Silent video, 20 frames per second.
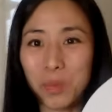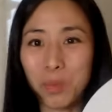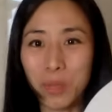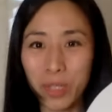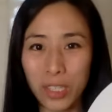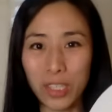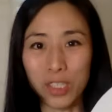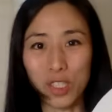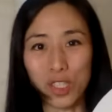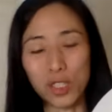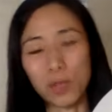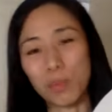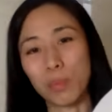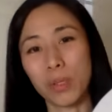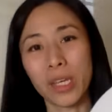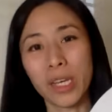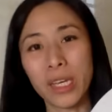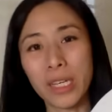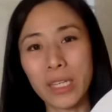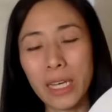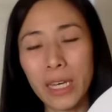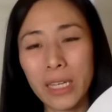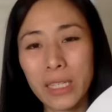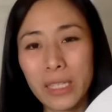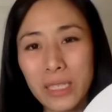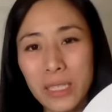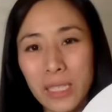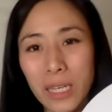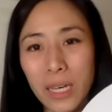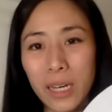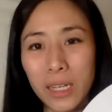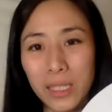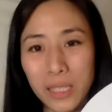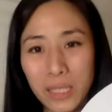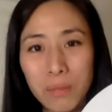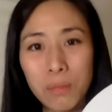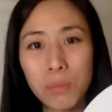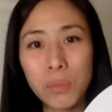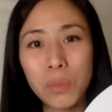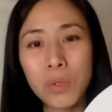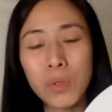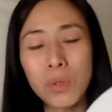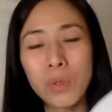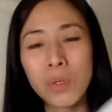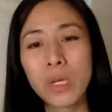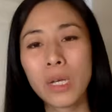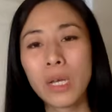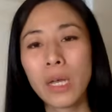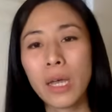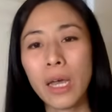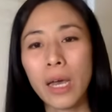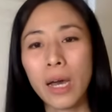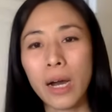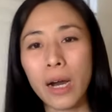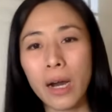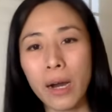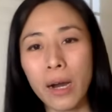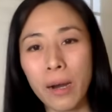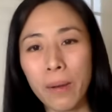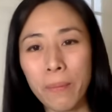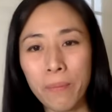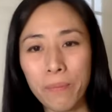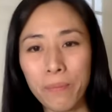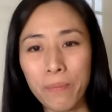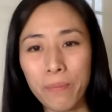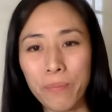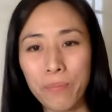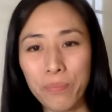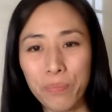but it's just plain and simple. Um,